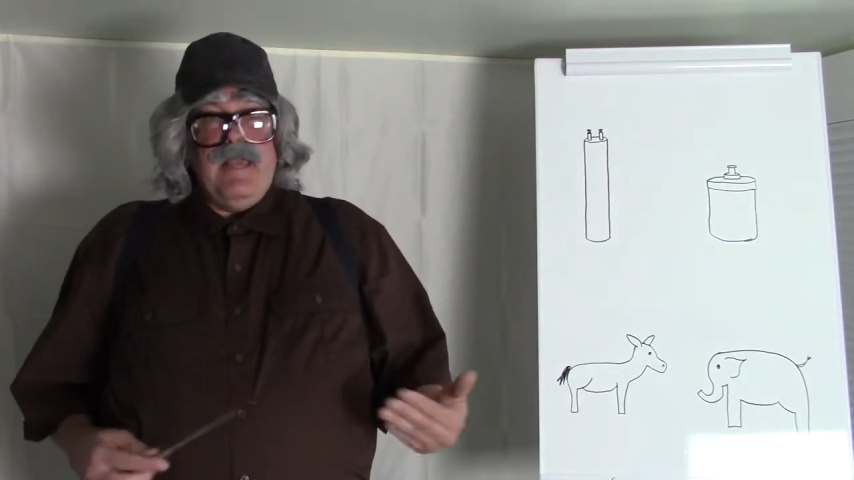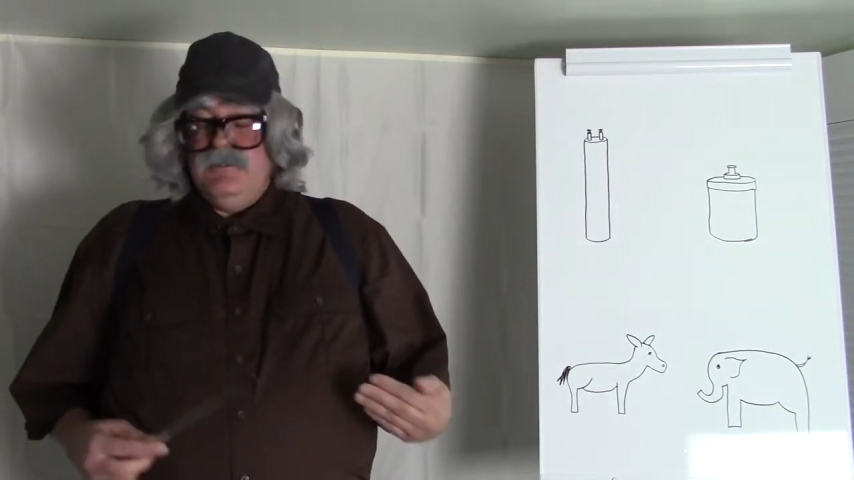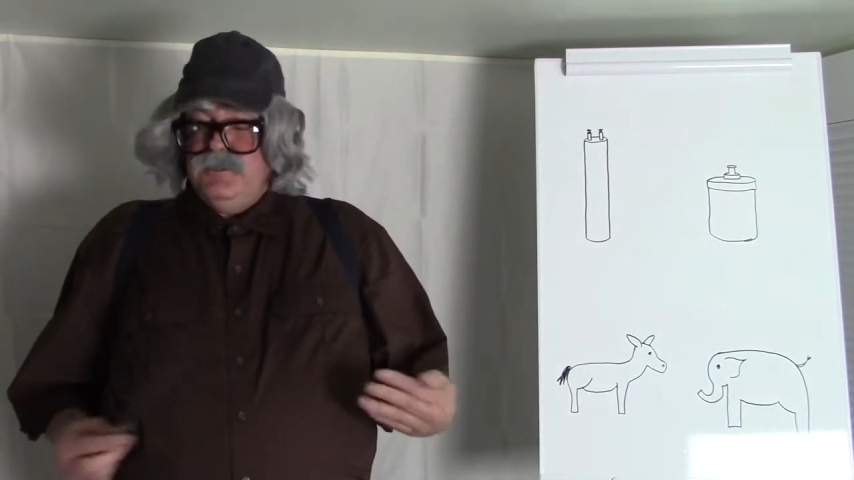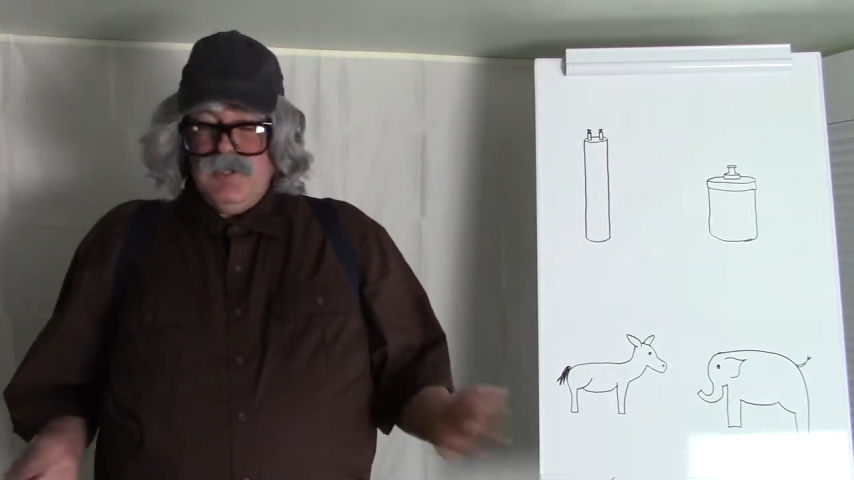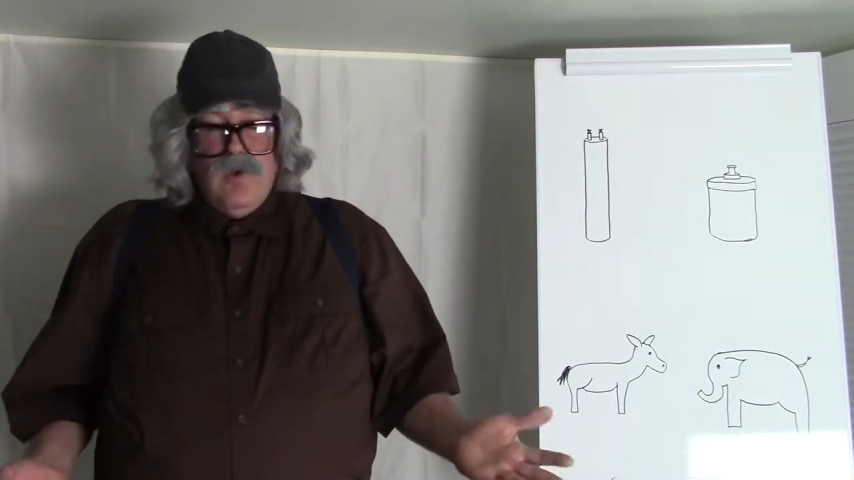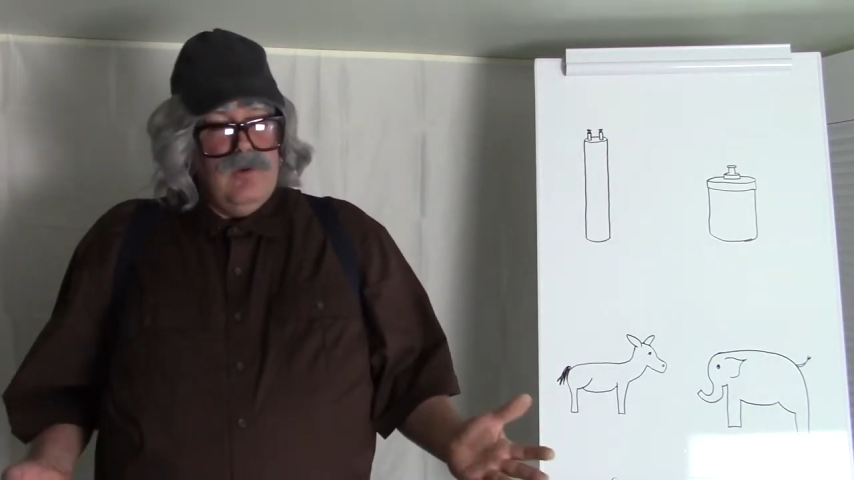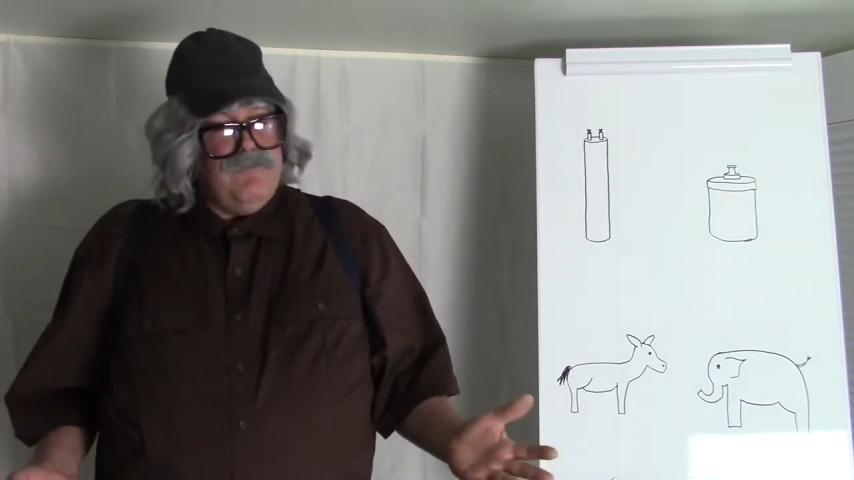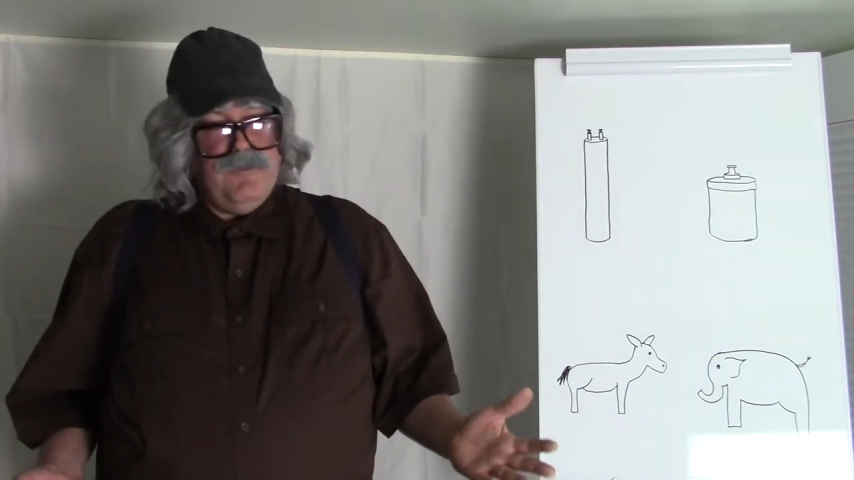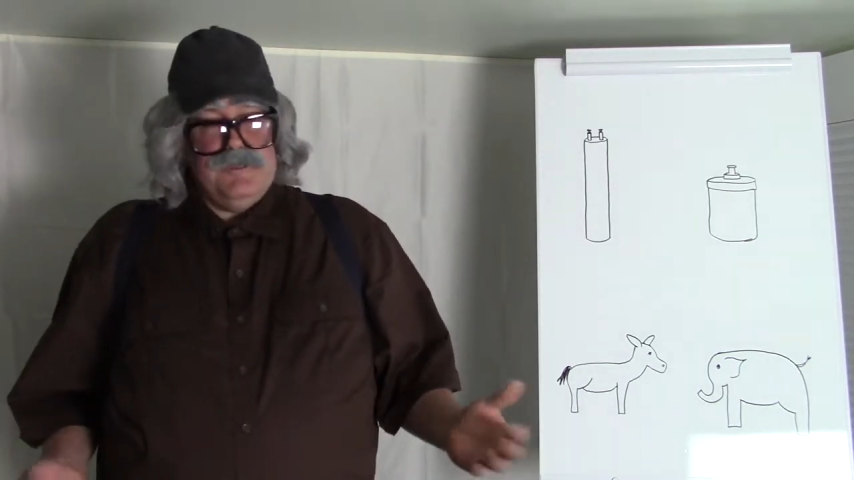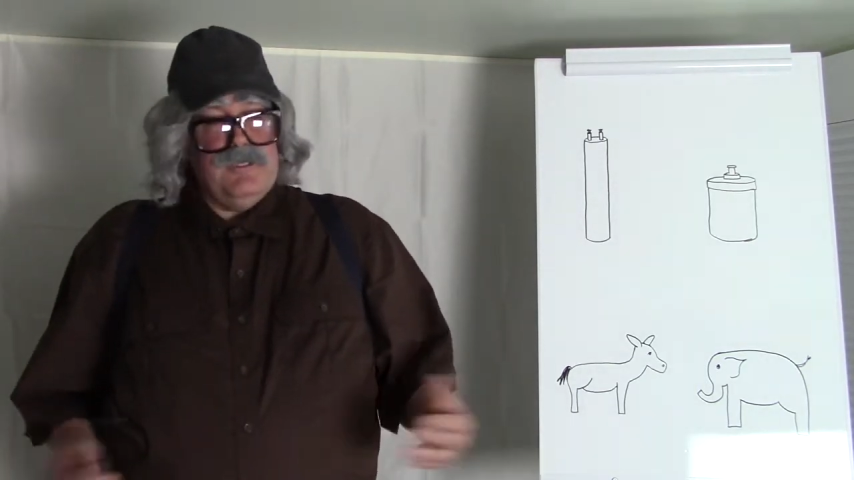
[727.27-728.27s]
and don't
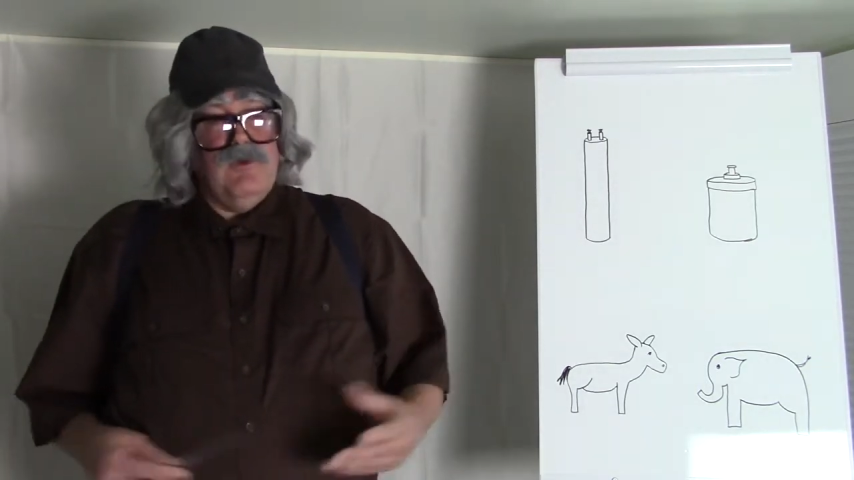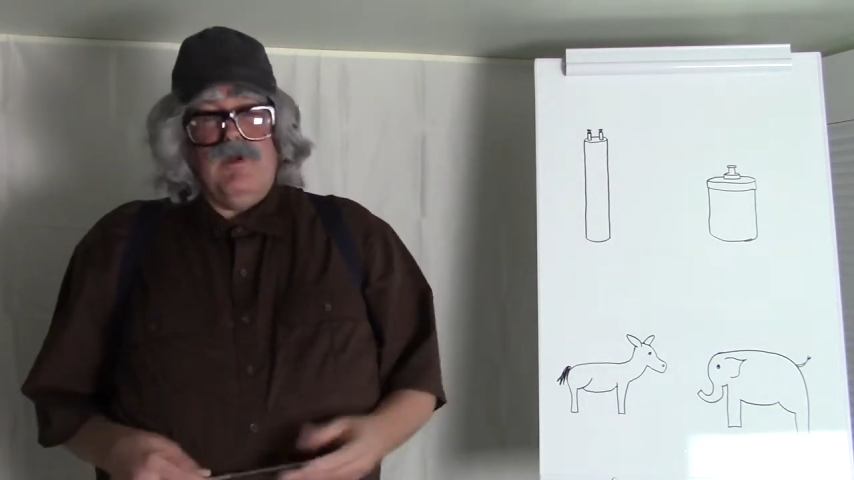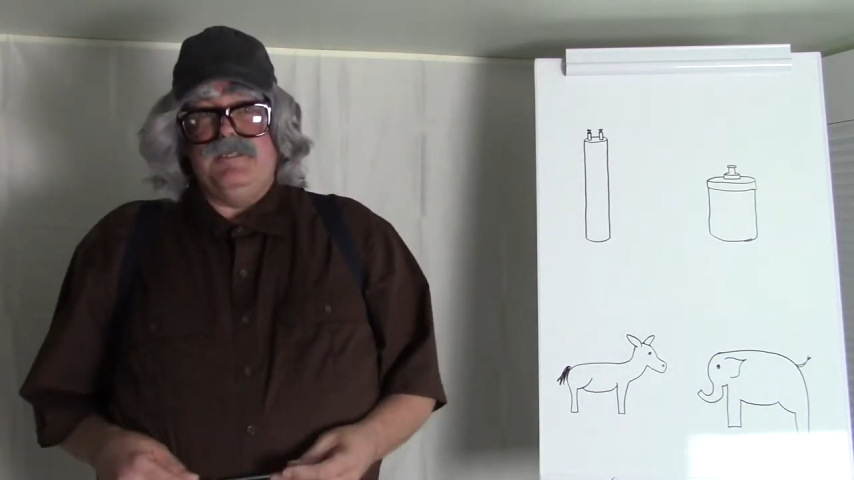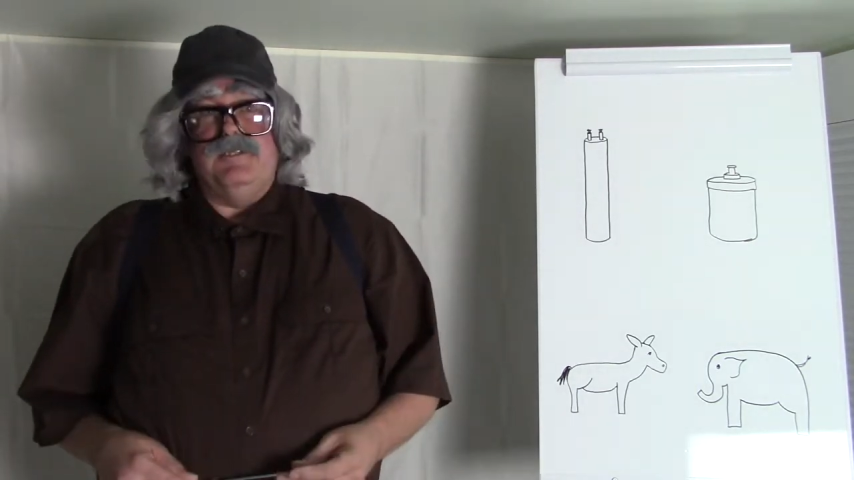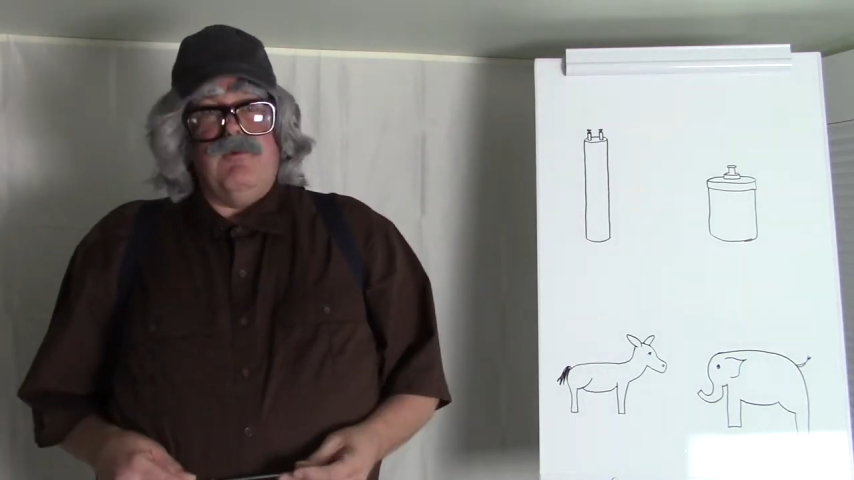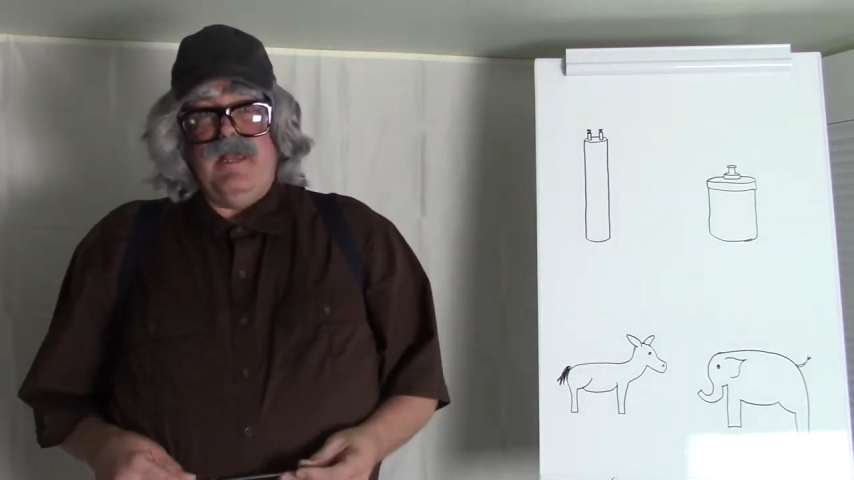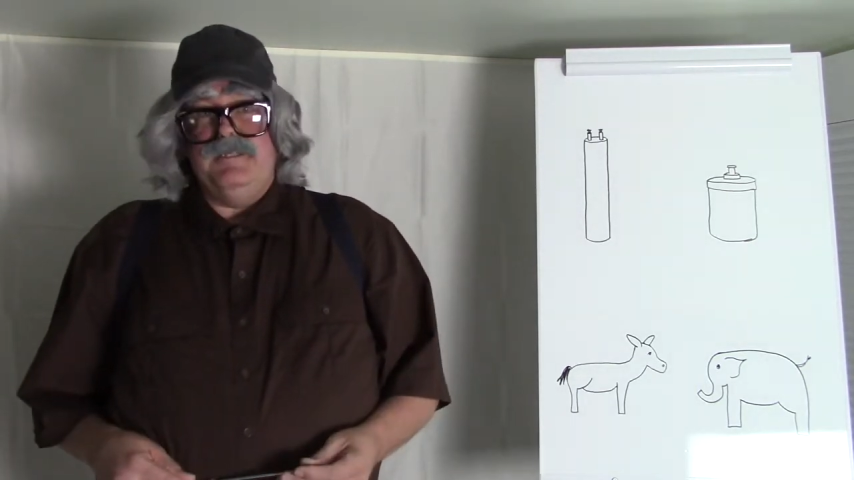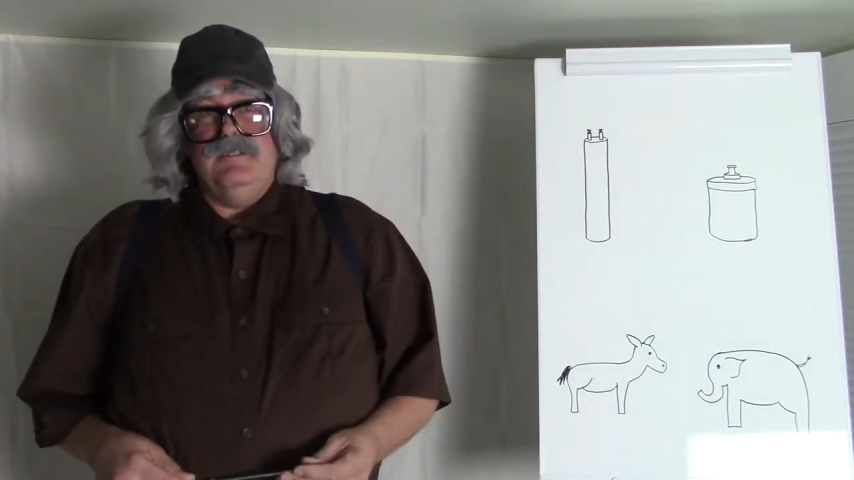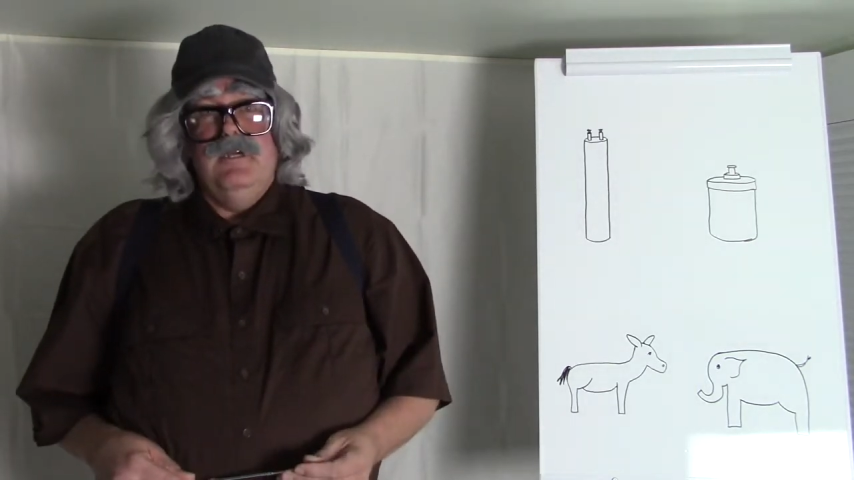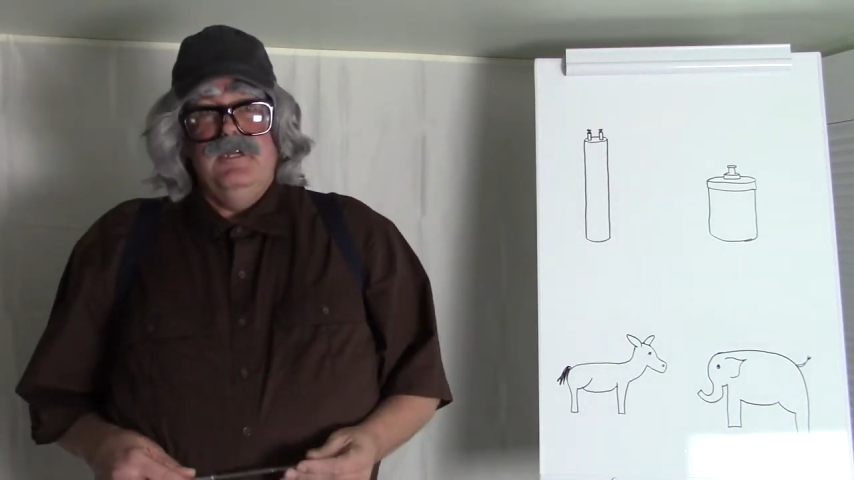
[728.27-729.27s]
filter your water
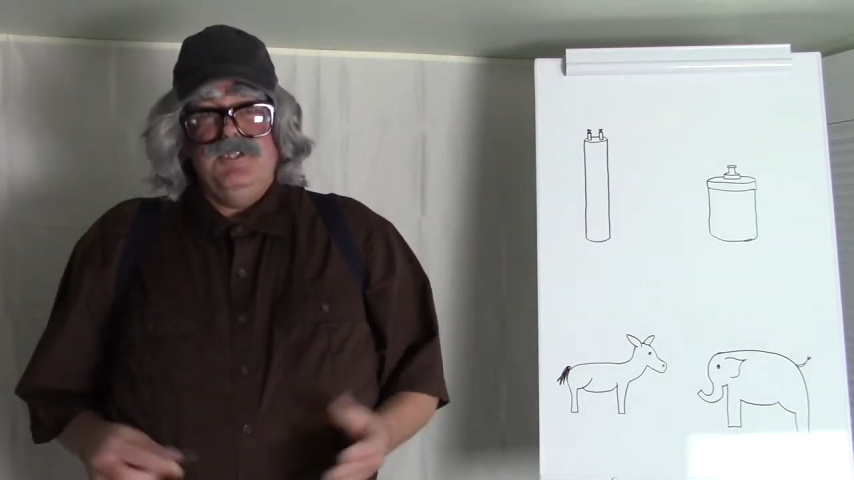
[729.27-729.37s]
twice.